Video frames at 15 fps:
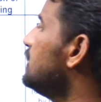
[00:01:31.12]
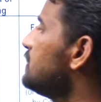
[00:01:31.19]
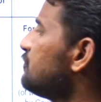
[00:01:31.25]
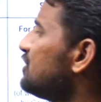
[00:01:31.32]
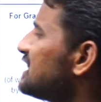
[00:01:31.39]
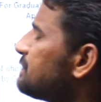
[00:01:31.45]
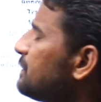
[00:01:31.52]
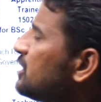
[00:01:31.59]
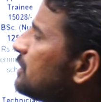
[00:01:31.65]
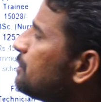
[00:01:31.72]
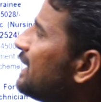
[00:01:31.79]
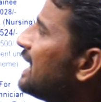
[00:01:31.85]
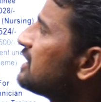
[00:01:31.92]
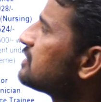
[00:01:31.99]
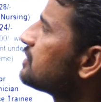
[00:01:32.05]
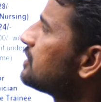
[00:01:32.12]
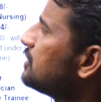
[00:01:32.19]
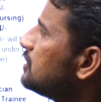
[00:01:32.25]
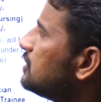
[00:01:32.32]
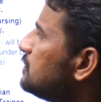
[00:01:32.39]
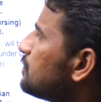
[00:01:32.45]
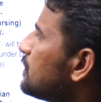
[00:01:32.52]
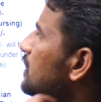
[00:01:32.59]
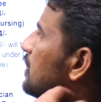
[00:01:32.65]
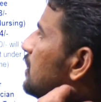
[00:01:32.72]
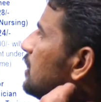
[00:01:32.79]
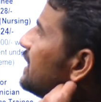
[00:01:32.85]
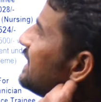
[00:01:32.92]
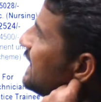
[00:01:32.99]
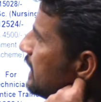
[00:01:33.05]
So with respect to the branches here,
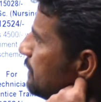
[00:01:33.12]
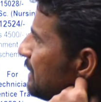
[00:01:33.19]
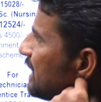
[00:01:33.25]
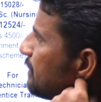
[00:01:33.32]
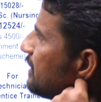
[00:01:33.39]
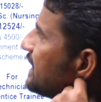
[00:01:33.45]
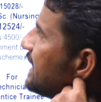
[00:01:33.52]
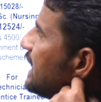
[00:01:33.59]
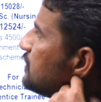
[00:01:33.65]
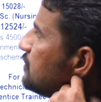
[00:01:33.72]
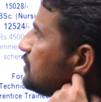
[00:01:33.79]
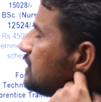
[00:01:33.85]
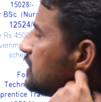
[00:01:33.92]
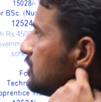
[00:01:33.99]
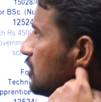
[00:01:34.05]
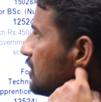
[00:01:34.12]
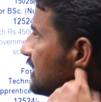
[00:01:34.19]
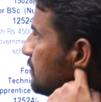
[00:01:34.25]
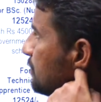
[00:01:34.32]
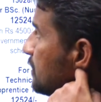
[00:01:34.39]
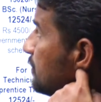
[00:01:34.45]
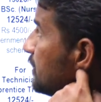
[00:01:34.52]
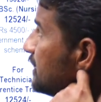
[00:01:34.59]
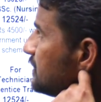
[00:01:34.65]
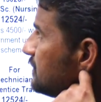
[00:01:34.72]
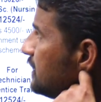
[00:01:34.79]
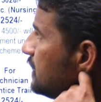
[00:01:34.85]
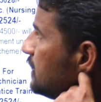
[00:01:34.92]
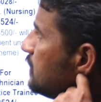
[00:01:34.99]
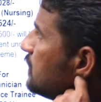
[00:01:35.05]
either it might be the graduation or the diploma.
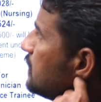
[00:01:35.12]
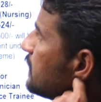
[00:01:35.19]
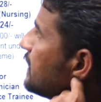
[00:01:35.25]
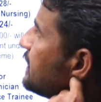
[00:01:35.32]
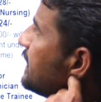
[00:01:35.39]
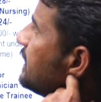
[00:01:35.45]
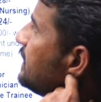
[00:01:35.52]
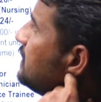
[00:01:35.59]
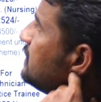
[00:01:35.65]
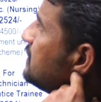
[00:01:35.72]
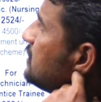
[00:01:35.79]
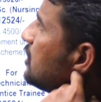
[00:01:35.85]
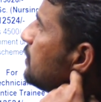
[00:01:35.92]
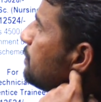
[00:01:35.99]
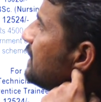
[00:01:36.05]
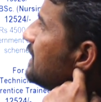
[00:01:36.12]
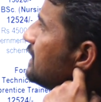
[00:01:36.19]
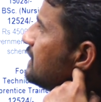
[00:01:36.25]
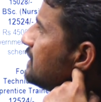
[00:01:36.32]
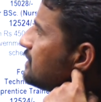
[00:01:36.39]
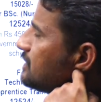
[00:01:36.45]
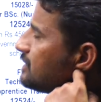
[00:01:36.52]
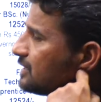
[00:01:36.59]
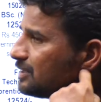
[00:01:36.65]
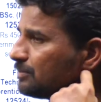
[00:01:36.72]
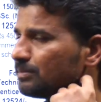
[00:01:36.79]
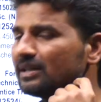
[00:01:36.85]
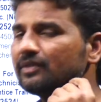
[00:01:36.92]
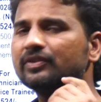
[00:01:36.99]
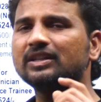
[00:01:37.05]
See, the technician apprentice is nothing
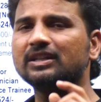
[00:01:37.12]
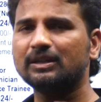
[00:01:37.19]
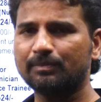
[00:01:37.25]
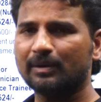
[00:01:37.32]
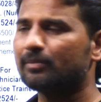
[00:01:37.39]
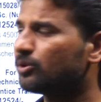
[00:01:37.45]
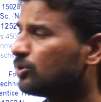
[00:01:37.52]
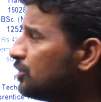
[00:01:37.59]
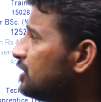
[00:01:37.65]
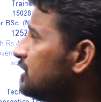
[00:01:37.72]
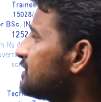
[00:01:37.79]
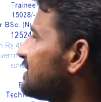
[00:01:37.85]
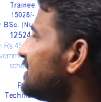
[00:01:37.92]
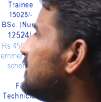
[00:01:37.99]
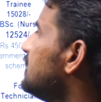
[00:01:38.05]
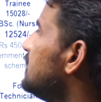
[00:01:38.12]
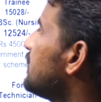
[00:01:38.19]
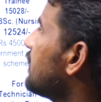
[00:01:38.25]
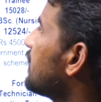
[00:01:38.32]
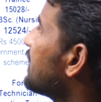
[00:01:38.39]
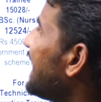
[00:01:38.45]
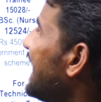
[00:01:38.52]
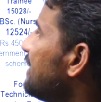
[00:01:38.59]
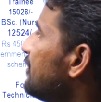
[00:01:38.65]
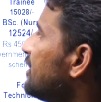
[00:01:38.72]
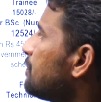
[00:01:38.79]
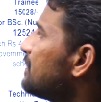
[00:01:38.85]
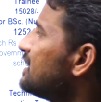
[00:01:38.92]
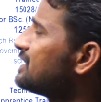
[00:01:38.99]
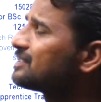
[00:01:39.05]
but for the diploma holders. The graduate
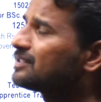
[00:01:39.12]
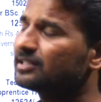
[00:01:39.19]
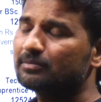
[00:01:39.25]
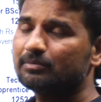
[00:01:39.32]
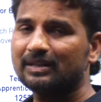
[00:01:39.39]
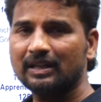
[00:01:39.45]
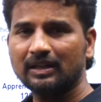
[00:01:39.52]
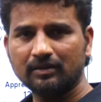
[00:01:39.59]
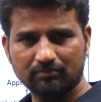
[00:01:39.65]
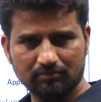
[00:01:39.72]
apprentice is nothing but